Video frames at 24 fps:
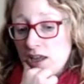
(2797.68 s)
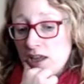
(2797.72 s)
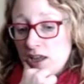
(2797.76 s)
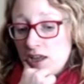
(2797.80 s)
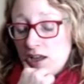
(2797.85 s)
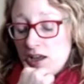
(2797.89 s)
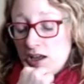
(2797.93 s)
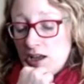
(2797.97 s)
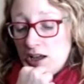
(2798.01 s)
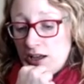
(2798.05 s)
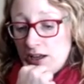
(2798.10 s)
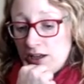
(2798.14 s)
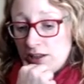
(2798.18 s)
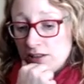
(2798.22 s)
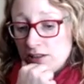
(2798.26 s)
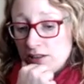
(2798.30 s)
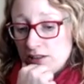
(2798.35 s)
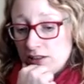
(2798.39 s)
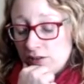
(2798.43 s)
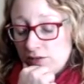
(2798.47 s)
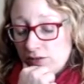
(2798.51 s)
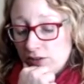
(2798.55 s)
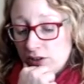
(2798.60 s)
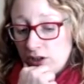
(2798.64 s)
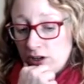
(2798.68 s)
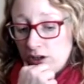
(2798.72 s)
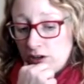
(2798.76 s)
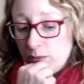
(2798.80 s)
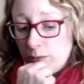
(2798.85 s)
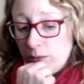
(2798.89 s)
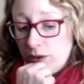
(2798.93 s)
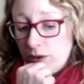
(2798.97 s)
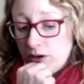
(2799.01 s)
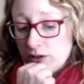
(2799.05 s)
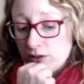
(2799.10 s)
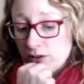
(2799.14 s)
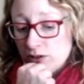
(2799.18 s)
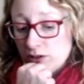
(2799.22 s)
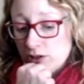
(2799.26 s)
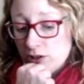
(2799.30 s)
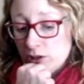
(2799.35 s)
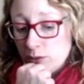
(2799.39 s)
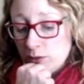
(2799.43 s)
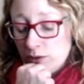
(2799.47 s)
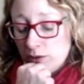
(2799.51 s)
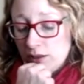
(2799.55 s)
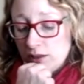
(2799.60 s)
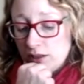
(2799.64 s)
uh, different kind of parts
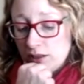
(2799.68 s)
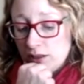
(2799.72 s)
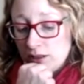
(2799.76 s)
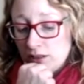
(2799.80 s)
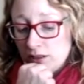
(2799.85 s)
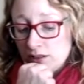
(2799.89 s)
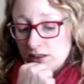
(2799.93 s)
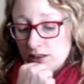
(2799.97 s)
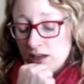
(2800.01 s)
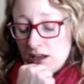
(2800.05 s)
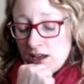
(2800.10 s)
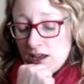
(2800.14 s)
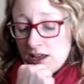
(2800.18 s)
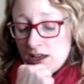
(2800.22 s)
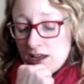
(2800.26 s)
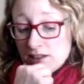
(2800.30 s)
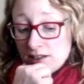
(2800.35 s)
to it and mm.